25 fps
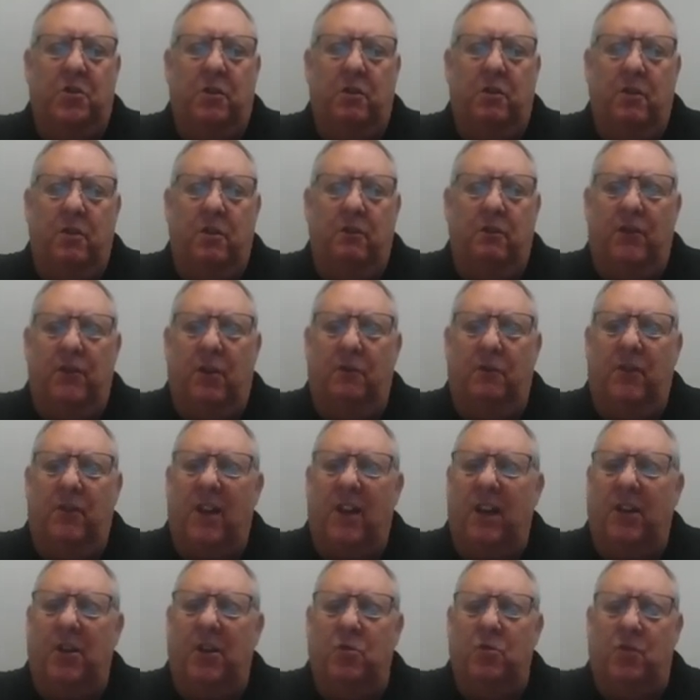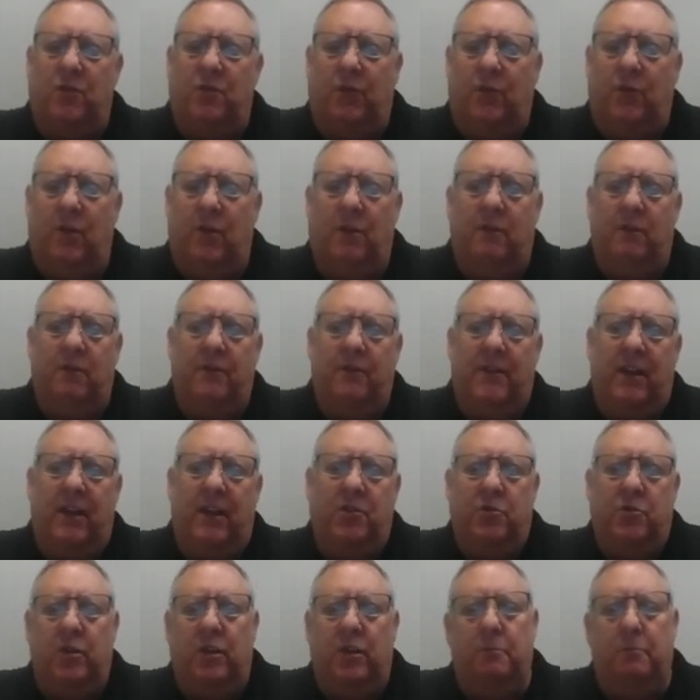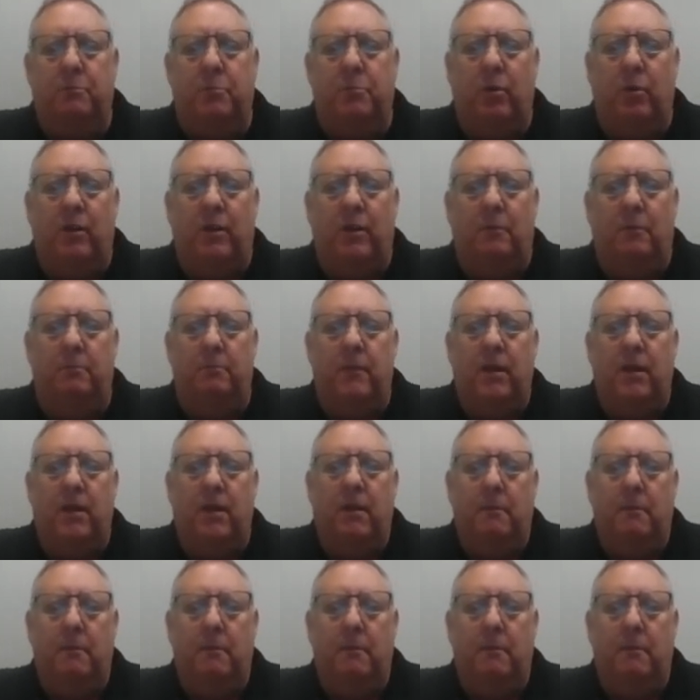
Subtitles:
If you've got to use it for other things, you can put it in